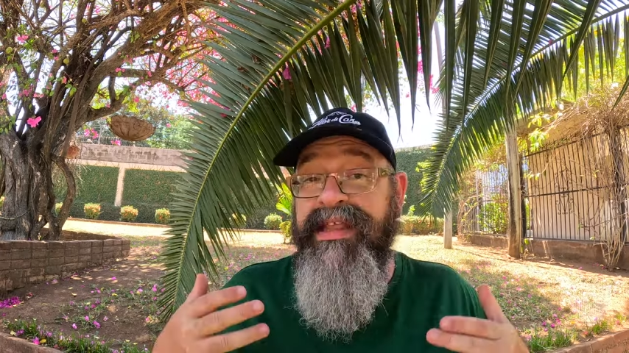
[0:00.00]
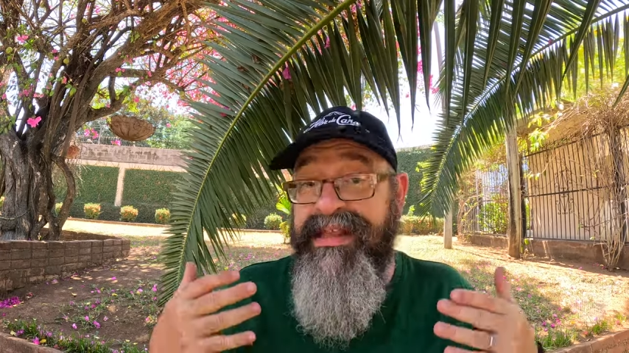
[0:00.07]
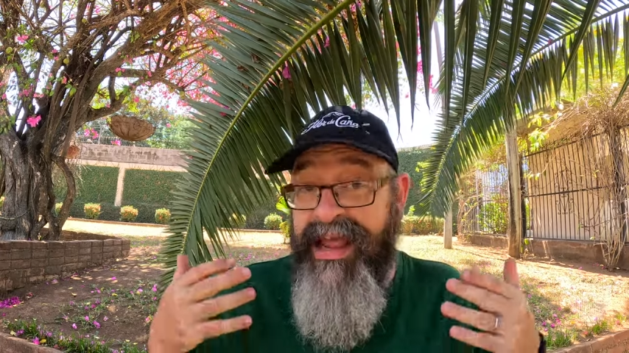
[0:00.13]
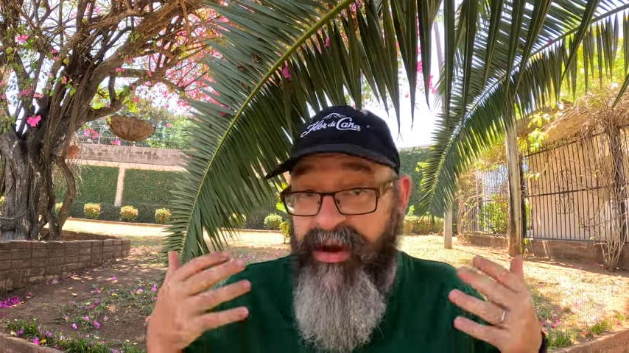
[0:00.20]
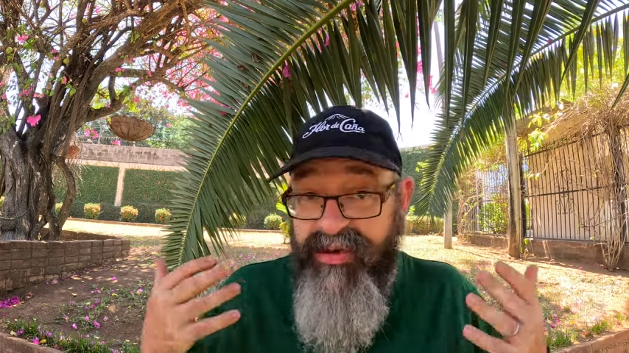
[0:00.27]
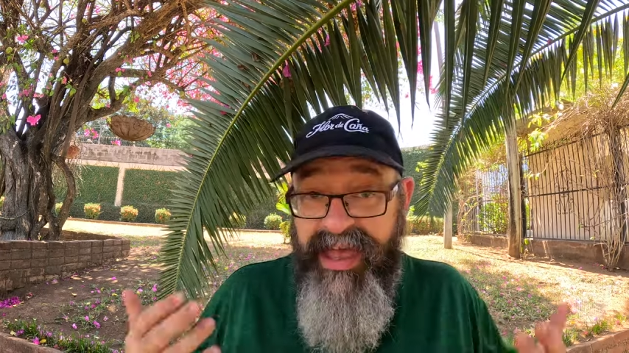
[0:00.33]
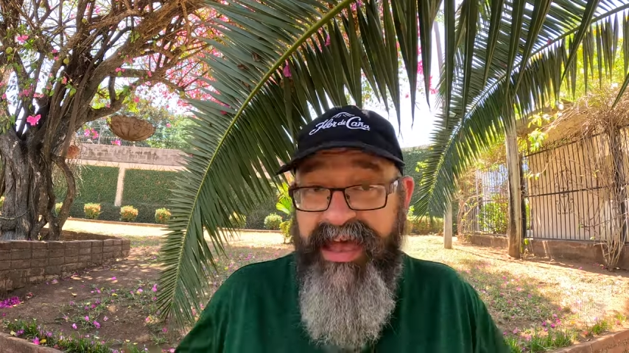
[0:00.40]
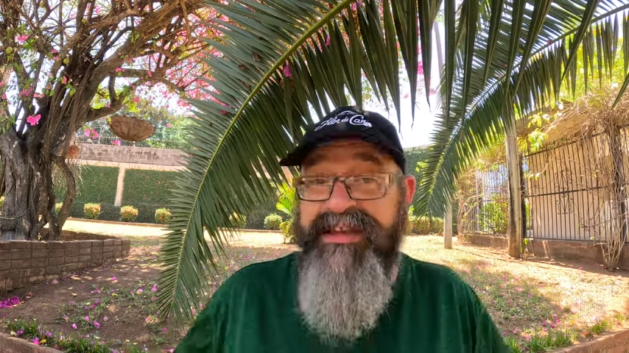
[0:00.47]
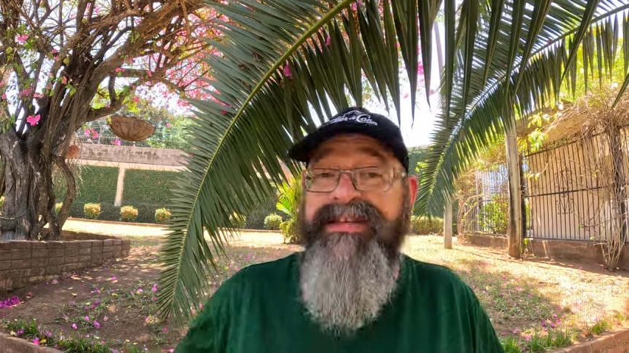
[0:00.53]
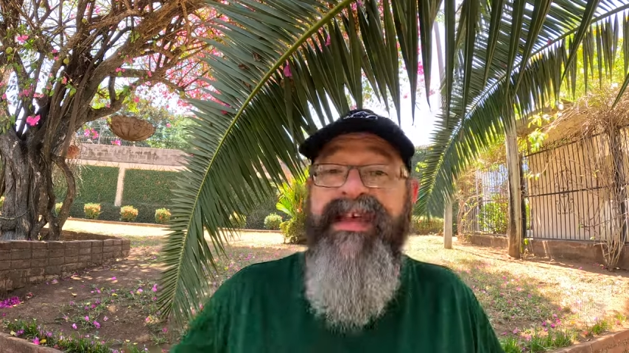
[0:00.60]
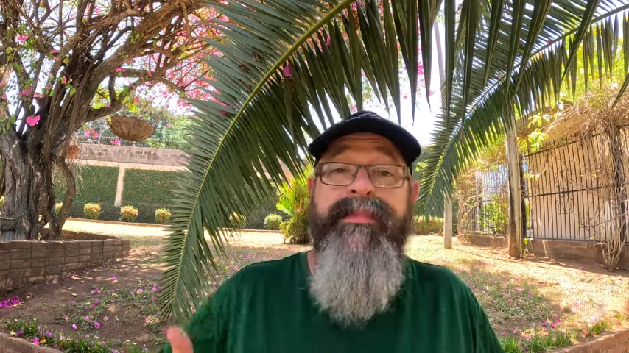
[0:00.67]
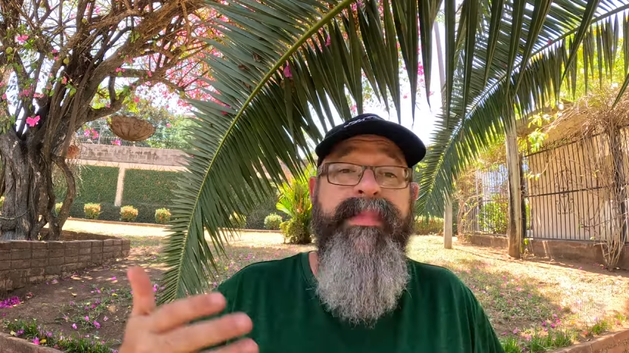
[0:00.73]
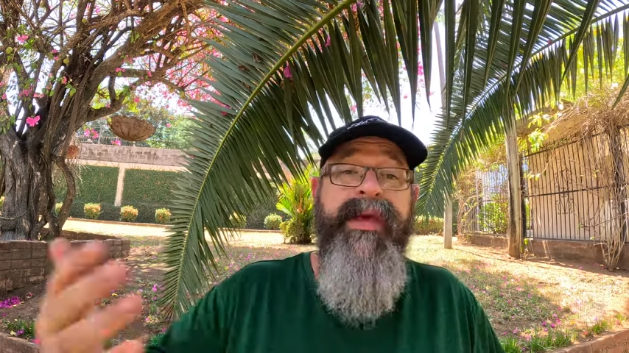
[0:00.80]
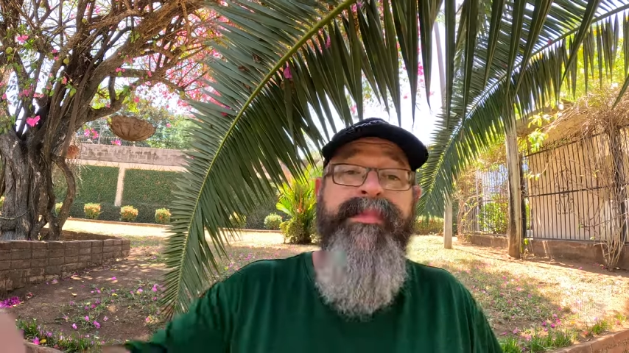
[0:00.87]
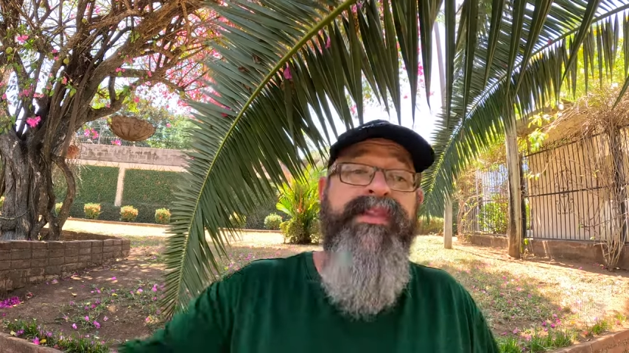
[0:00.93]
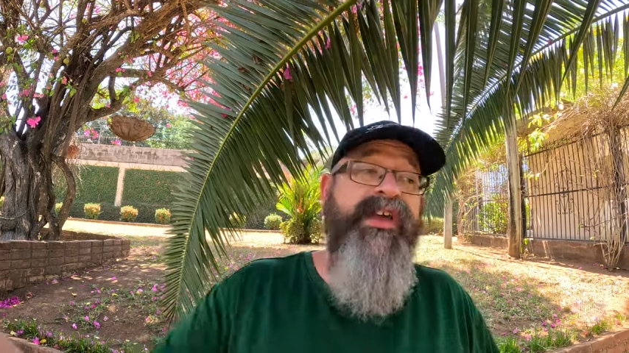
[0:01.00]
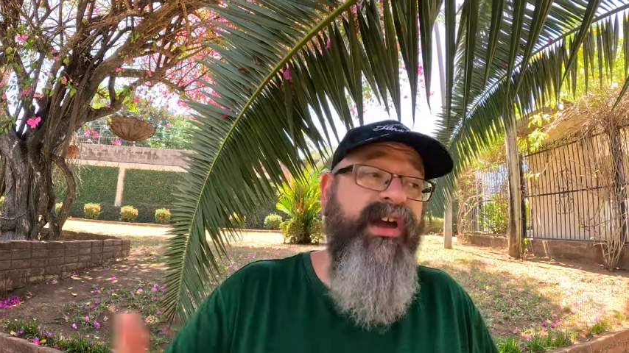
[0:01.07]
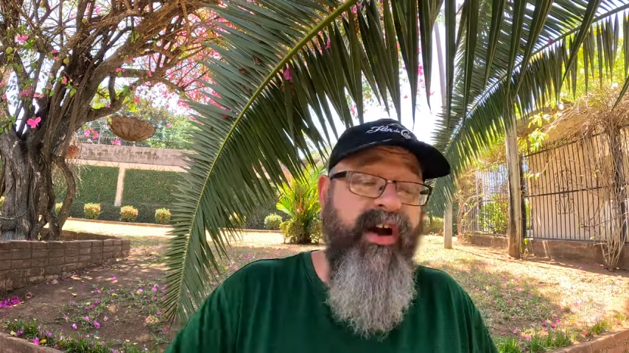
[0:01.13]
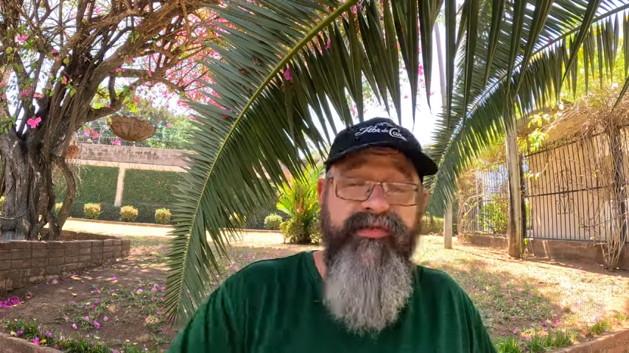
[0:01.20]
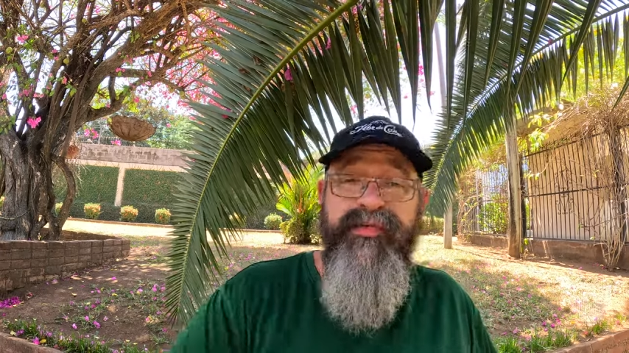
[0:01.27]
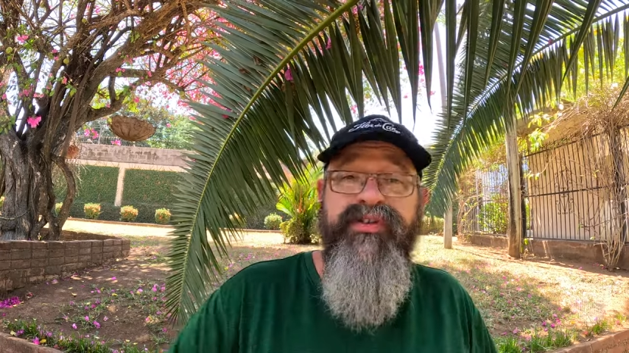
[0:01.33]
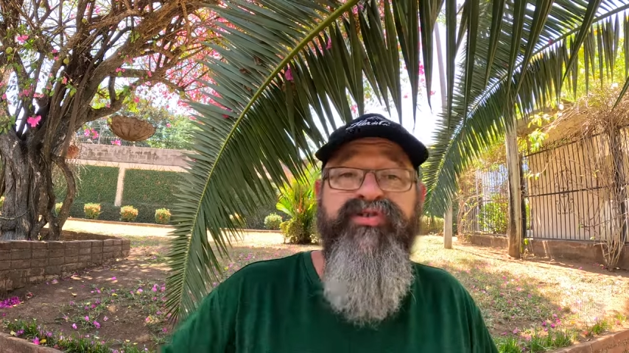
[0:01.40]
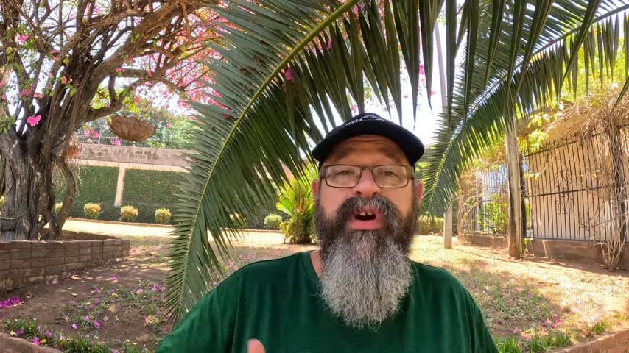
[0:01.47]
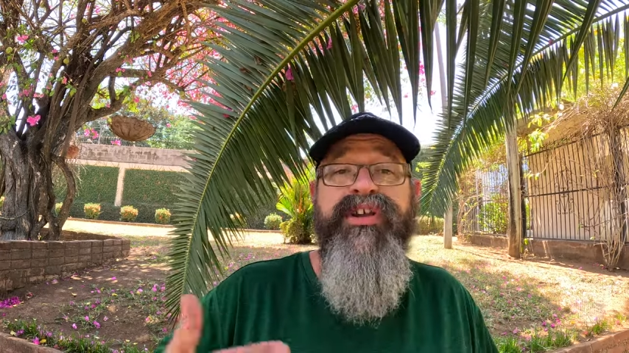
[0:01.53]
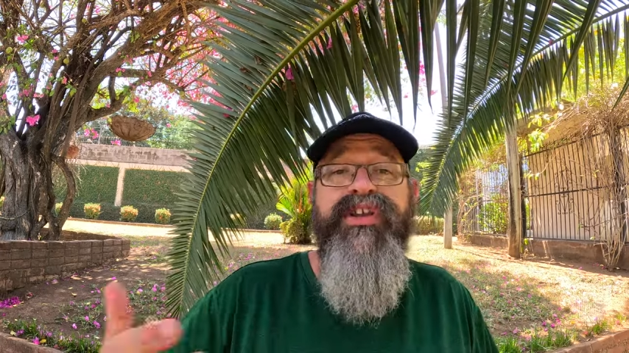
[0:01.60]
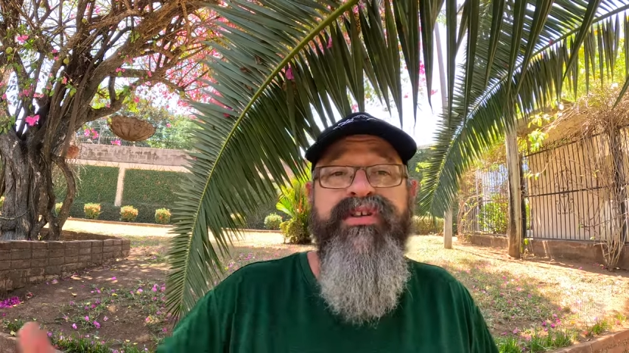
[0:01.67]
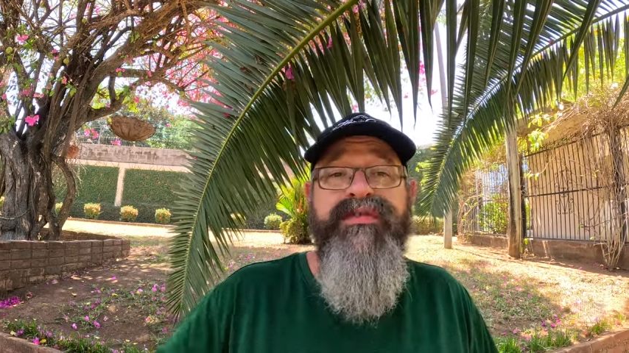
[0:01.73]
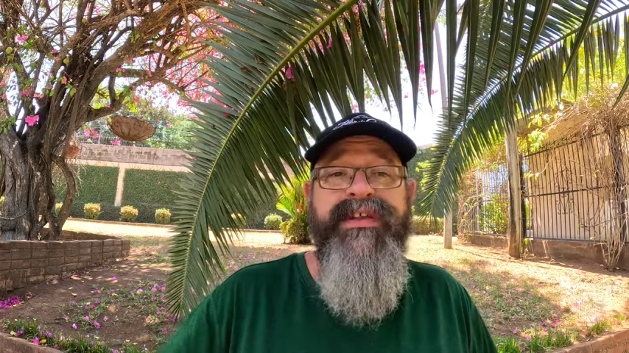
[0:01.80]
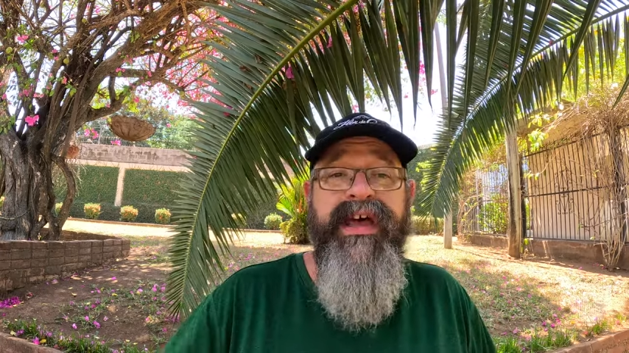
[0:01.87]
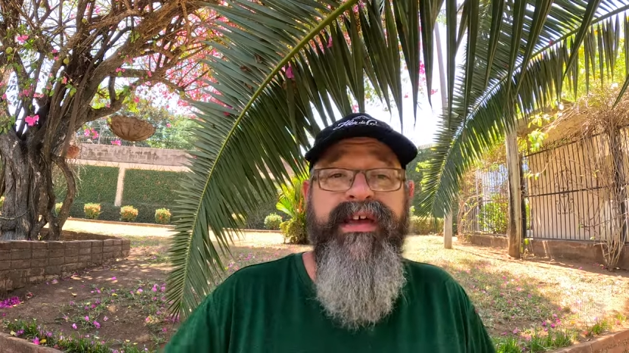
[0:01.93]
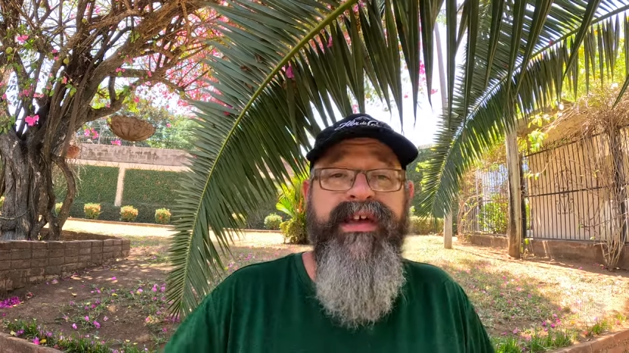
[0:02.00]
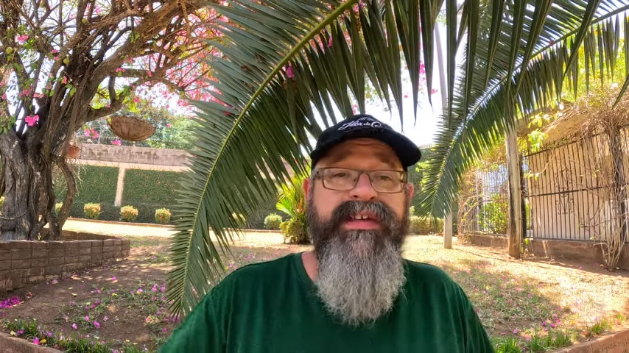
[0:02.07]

Now, yes, it may be the government trying to use that